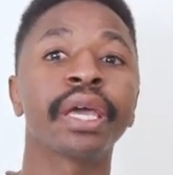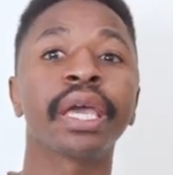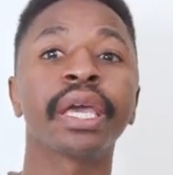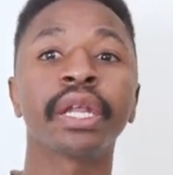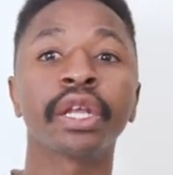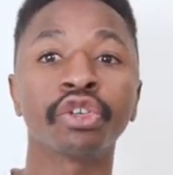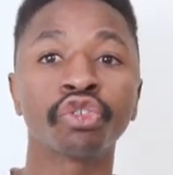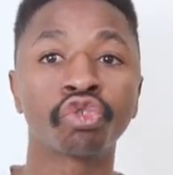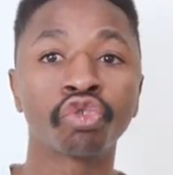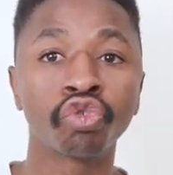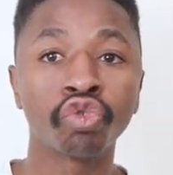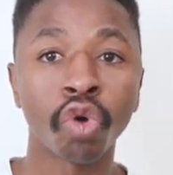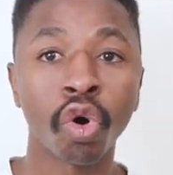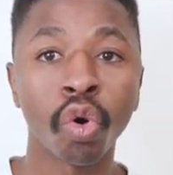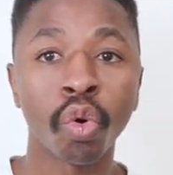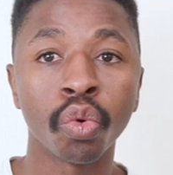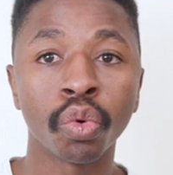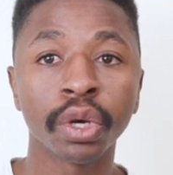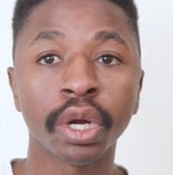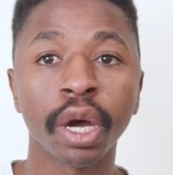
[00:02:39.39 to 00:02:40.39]
it has
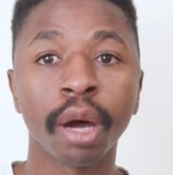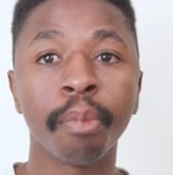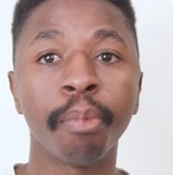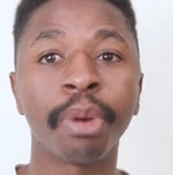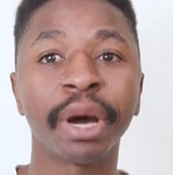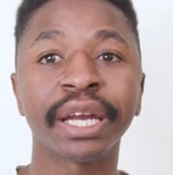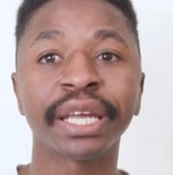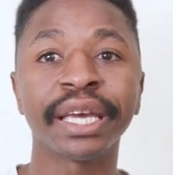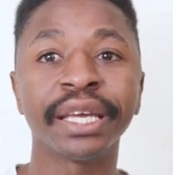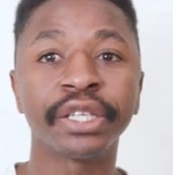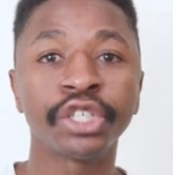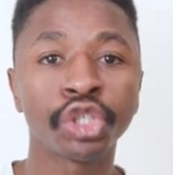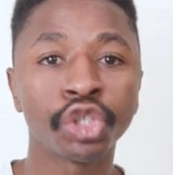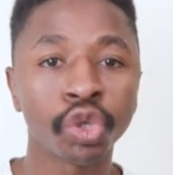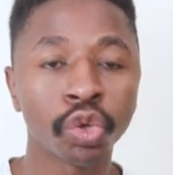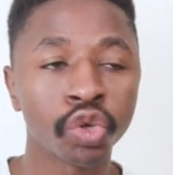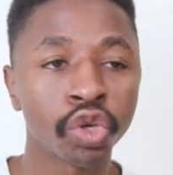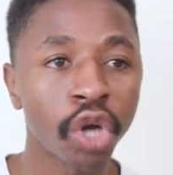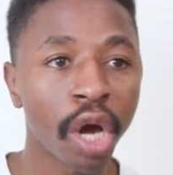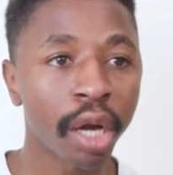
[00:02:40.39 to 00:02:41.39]
grown, but it
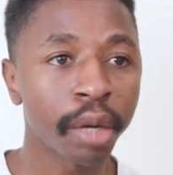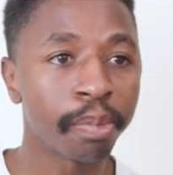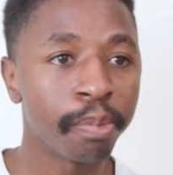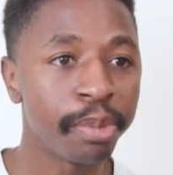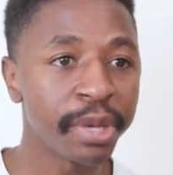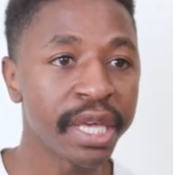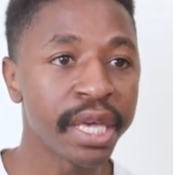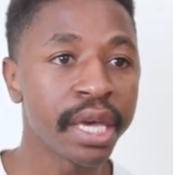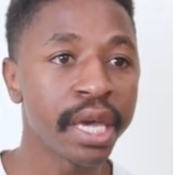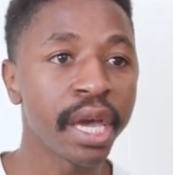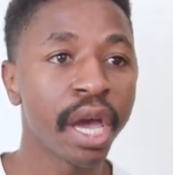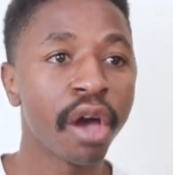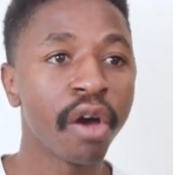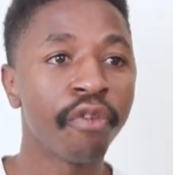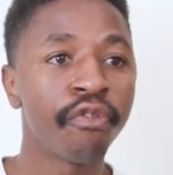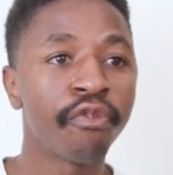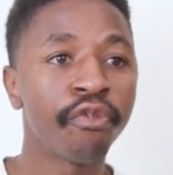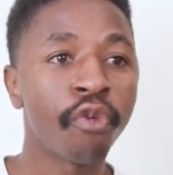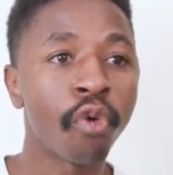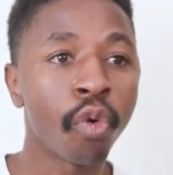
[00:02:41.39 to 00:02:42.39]
should not be
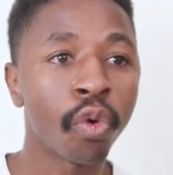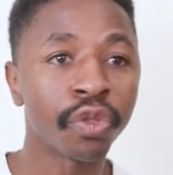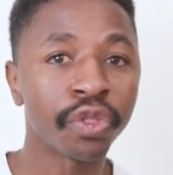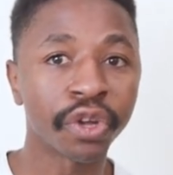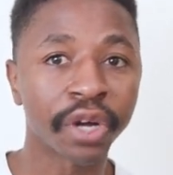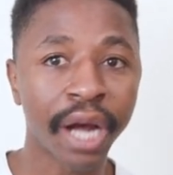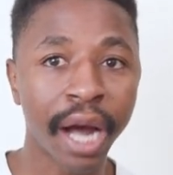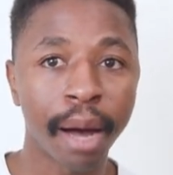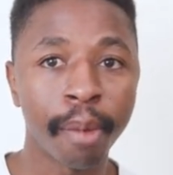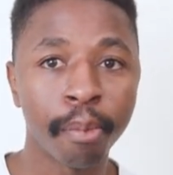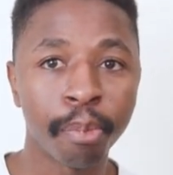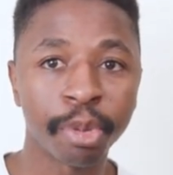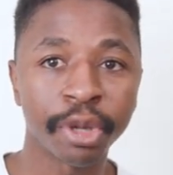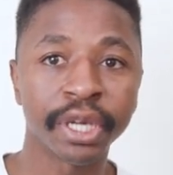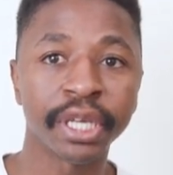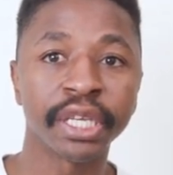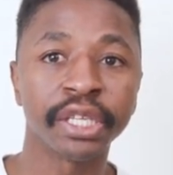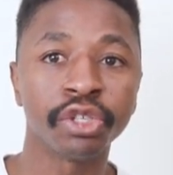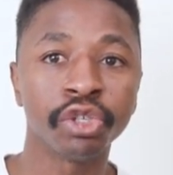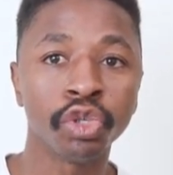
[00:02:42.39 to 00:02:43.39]
for the
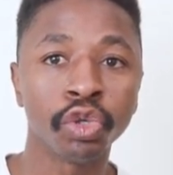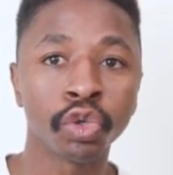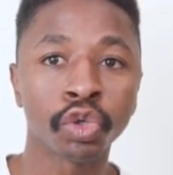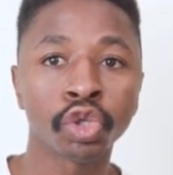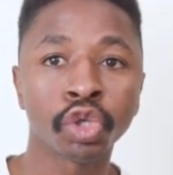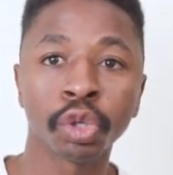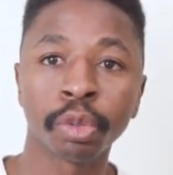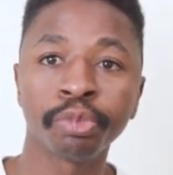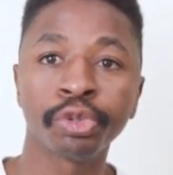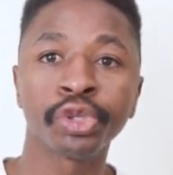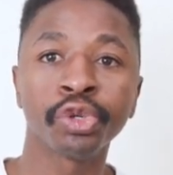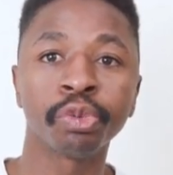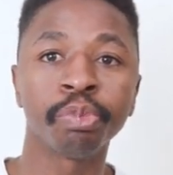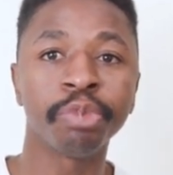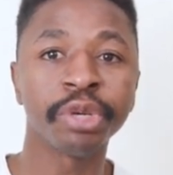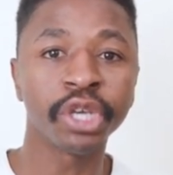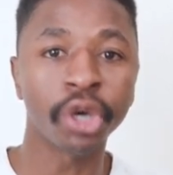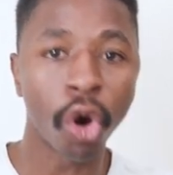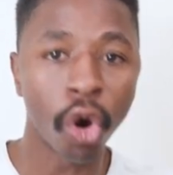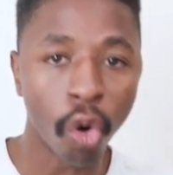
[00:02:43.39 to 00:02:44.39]
companies. YouTube should
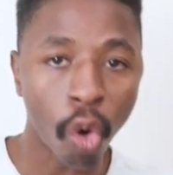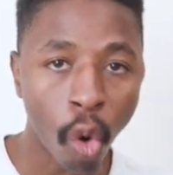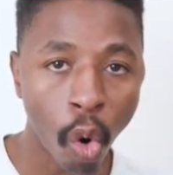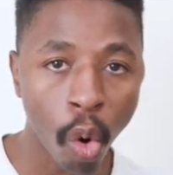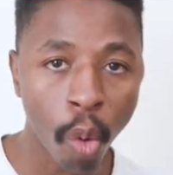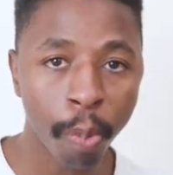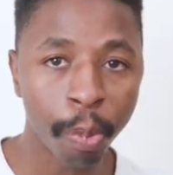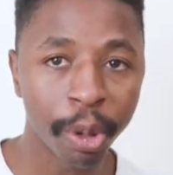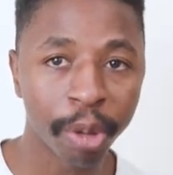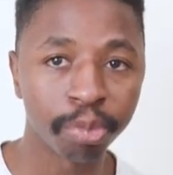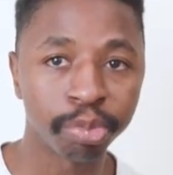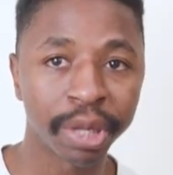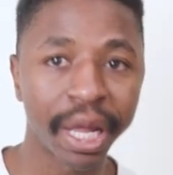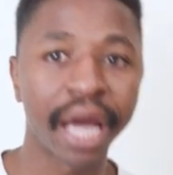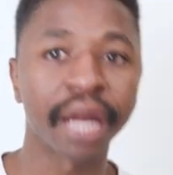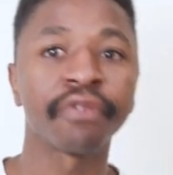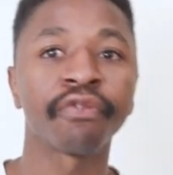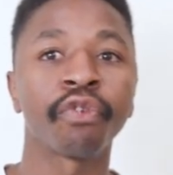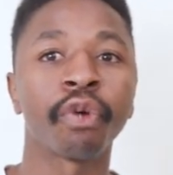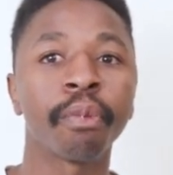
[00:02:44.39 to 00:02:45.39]
be an open
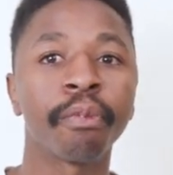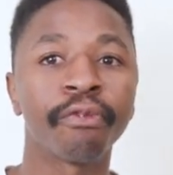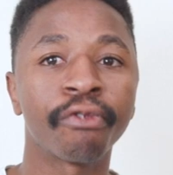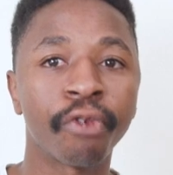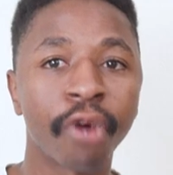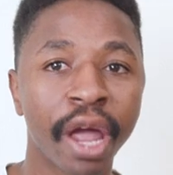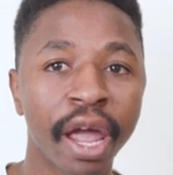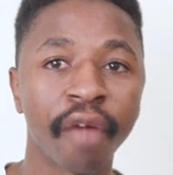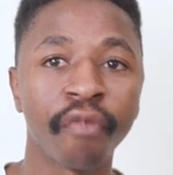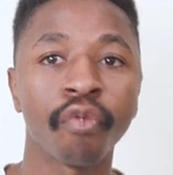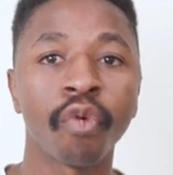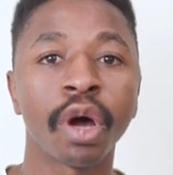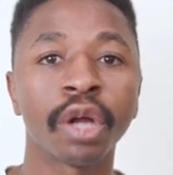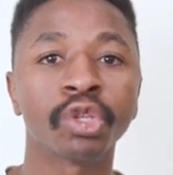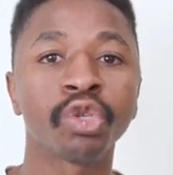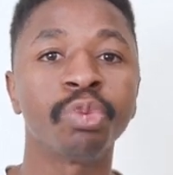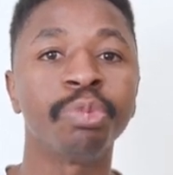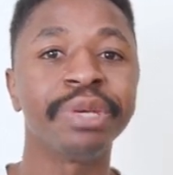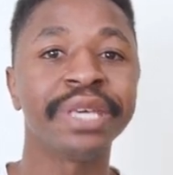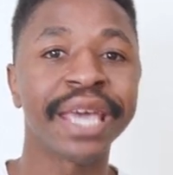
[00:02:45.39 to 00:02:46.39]
platform for
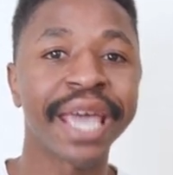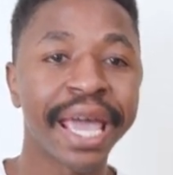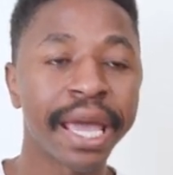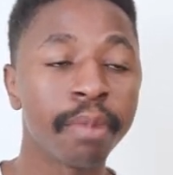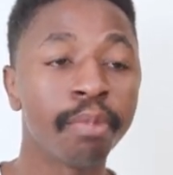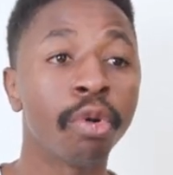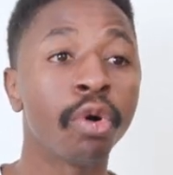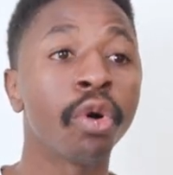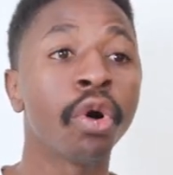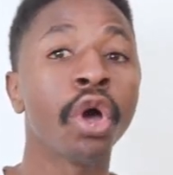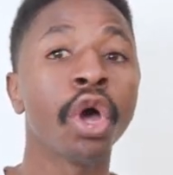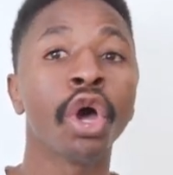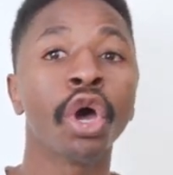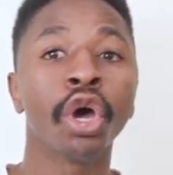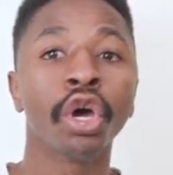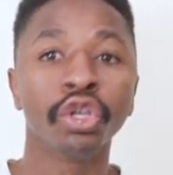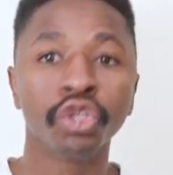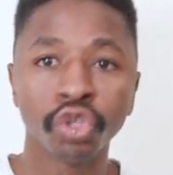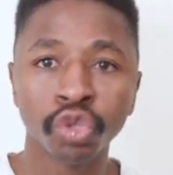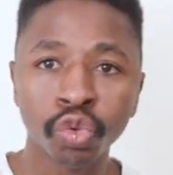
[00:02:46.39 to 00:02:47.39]
everyone to be able
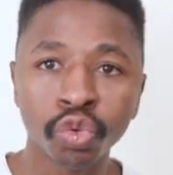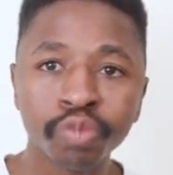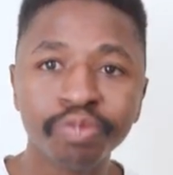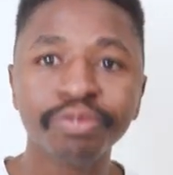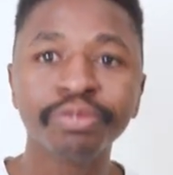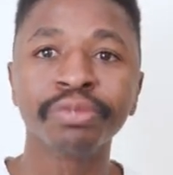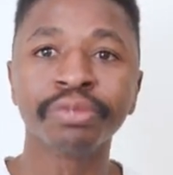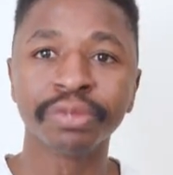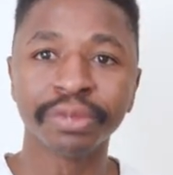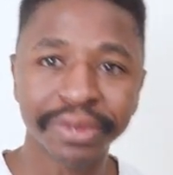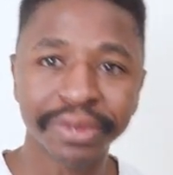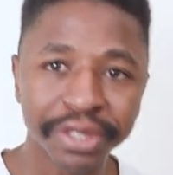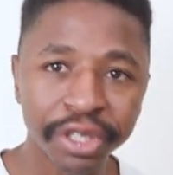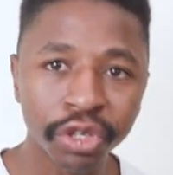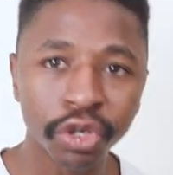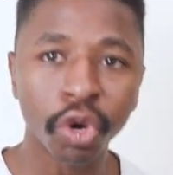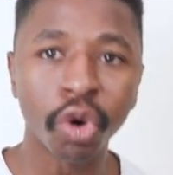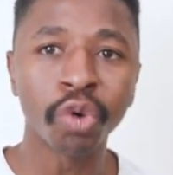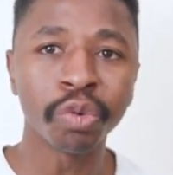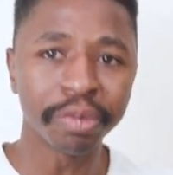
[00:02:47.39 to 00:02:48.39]
to
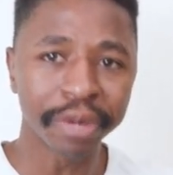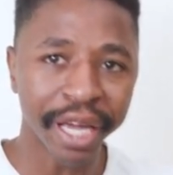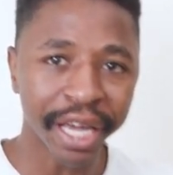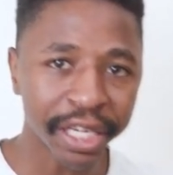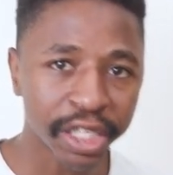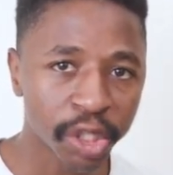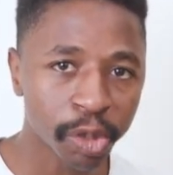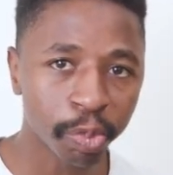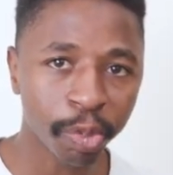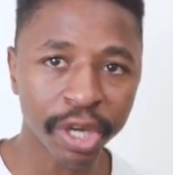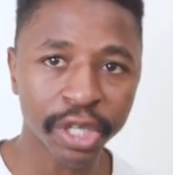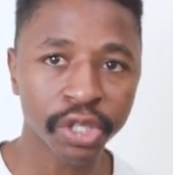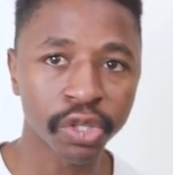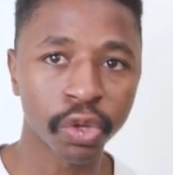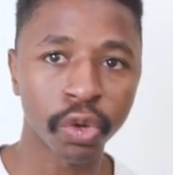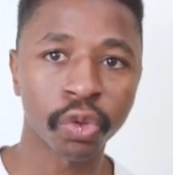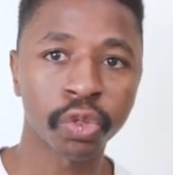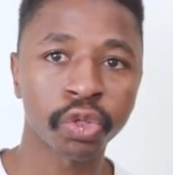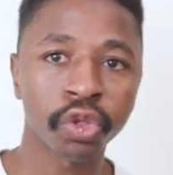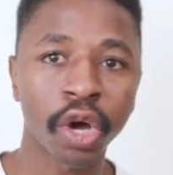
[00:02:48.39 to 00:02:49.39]
you know, express
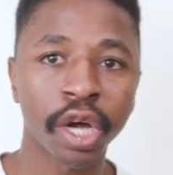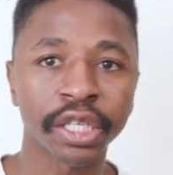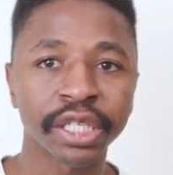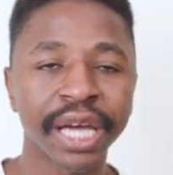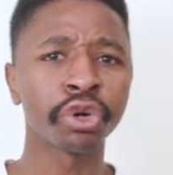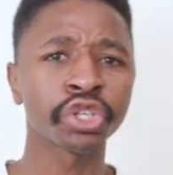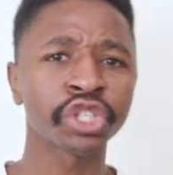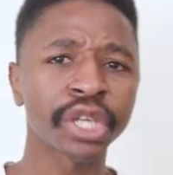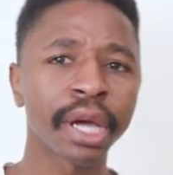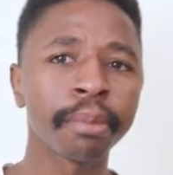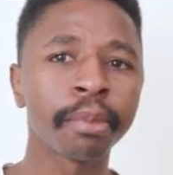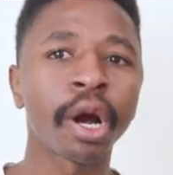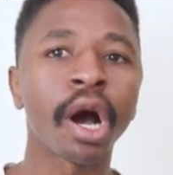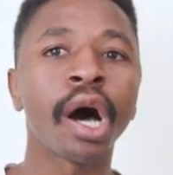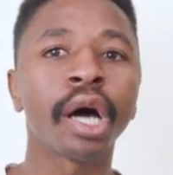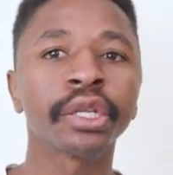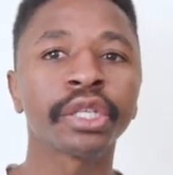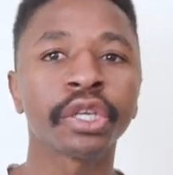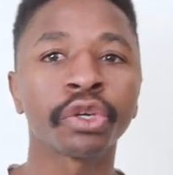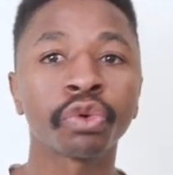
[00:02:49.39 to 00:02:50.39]
their thoughts. There are some
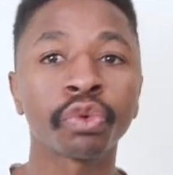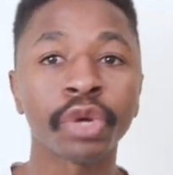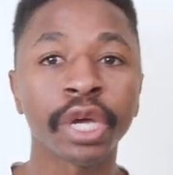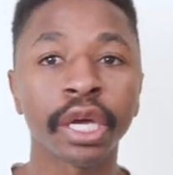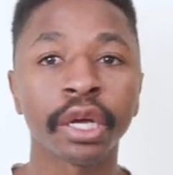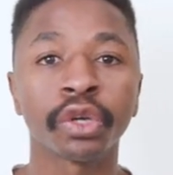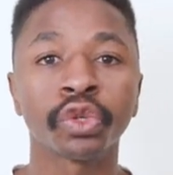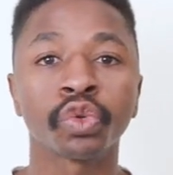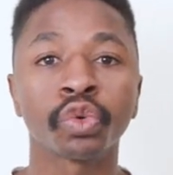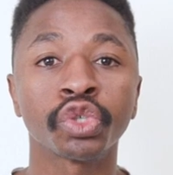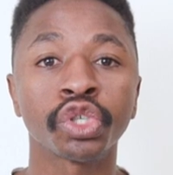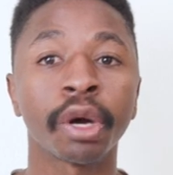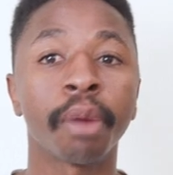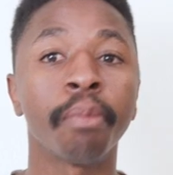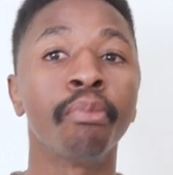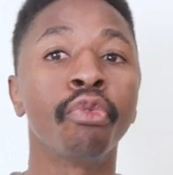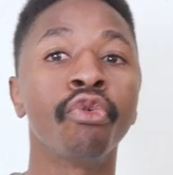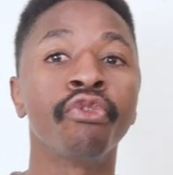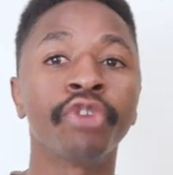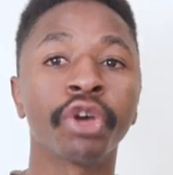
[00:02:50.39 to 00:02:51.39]
content creators which are
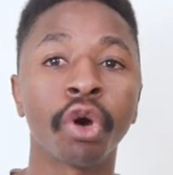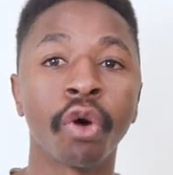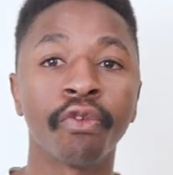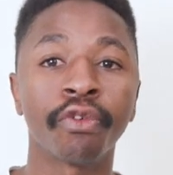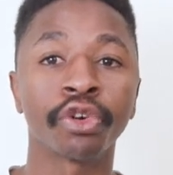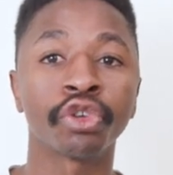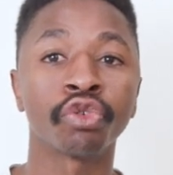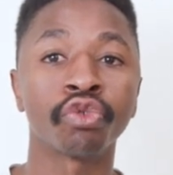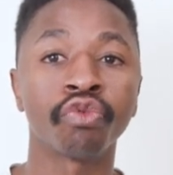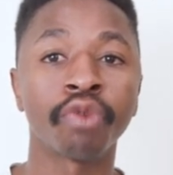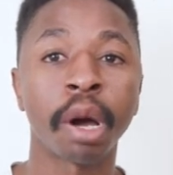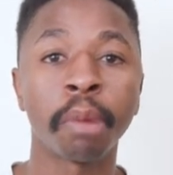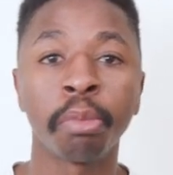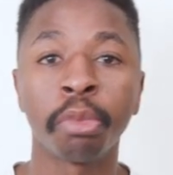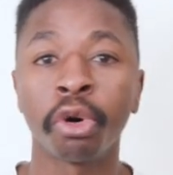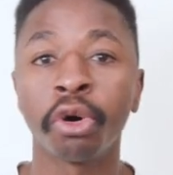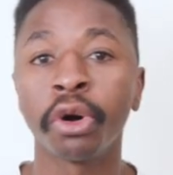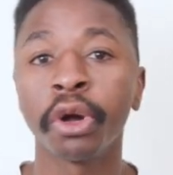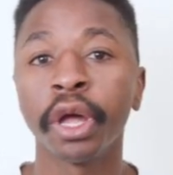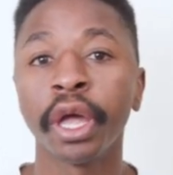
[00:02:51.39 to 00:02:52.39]
moving over to
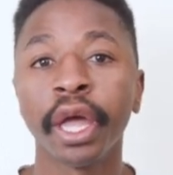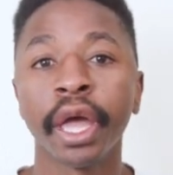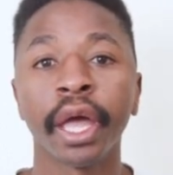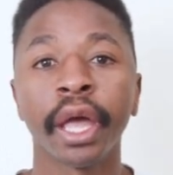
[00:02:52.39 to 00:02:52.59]
Rumble.